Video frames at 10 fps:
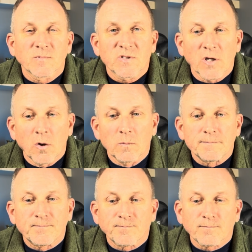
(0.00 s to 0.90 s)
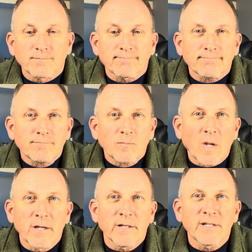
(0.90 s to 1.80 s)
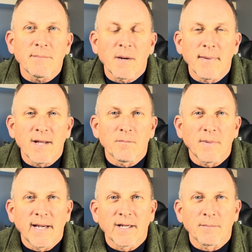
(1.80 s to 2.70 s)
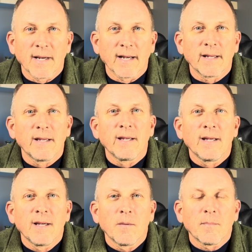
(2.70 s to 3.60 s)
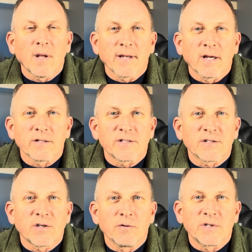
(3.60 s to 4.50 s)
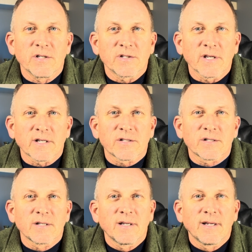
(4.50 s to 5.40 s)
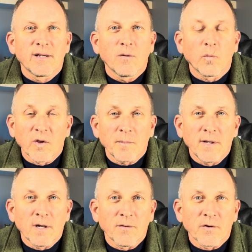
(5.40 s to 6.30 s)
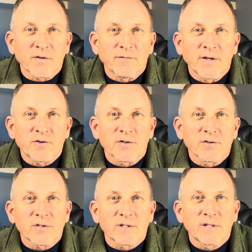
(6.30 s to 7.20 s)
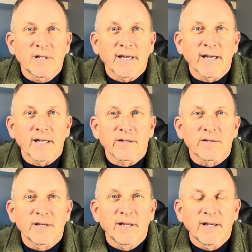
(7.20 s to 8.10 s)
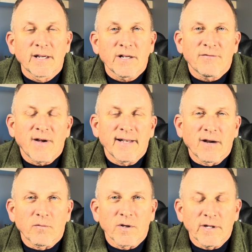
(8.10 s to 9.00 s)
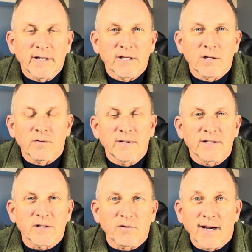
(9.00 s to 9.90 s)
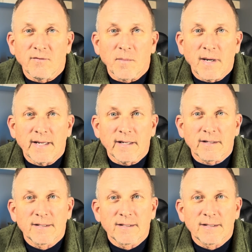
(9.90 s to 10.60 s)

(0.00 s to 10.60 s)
So I'm going to take my mountain bike, my Polygon Siskiyou T6 with me on those adventures and going to find out really, is a gravel bike,